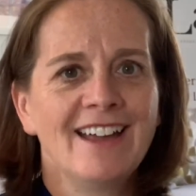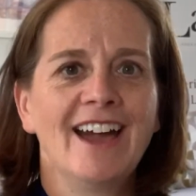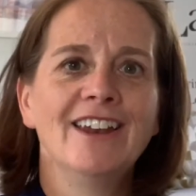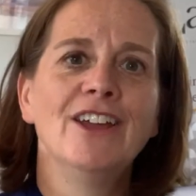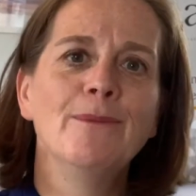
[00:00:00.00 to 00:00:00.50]

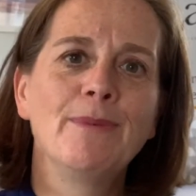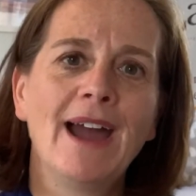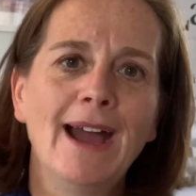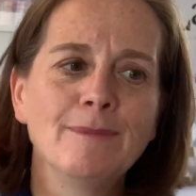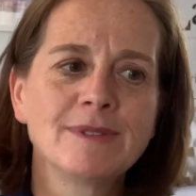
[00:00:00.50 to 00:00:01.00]
and
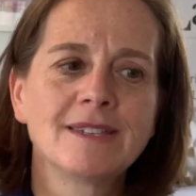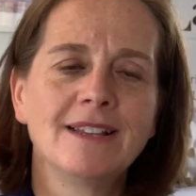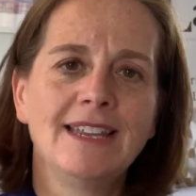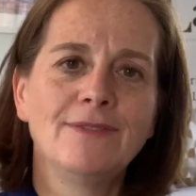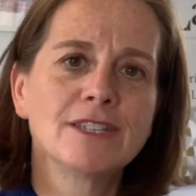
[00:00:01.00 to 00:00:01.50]
perhaps
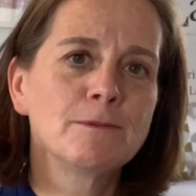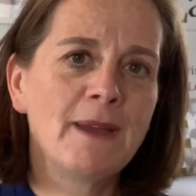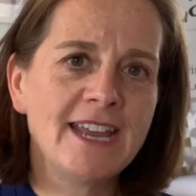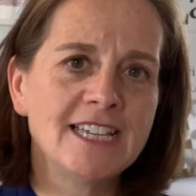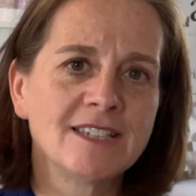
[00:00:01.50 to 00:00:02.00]
leave a
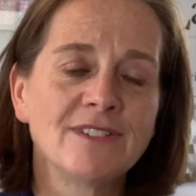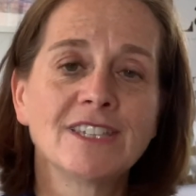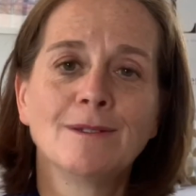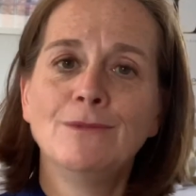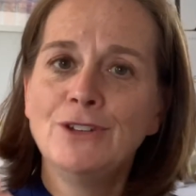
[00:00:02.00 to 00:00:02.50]
space for
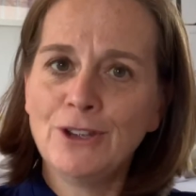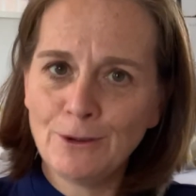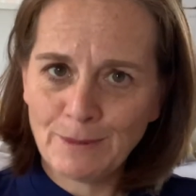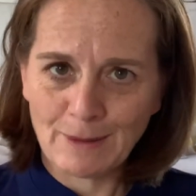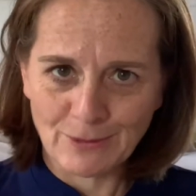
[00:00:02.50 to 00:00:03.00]
some new
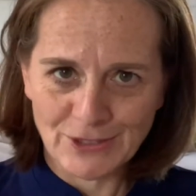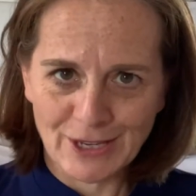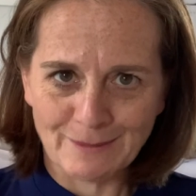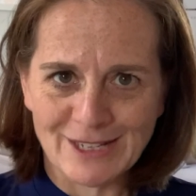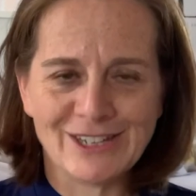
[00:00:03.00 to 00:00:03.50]
people to
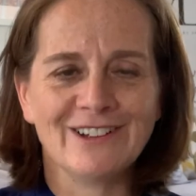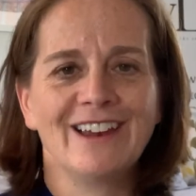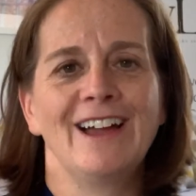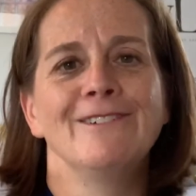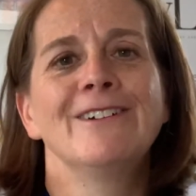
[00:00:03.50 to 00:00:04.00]
come into your
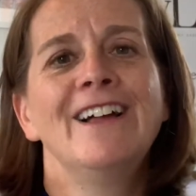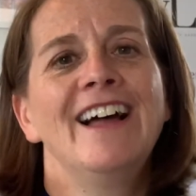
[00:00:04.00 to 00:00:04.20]
life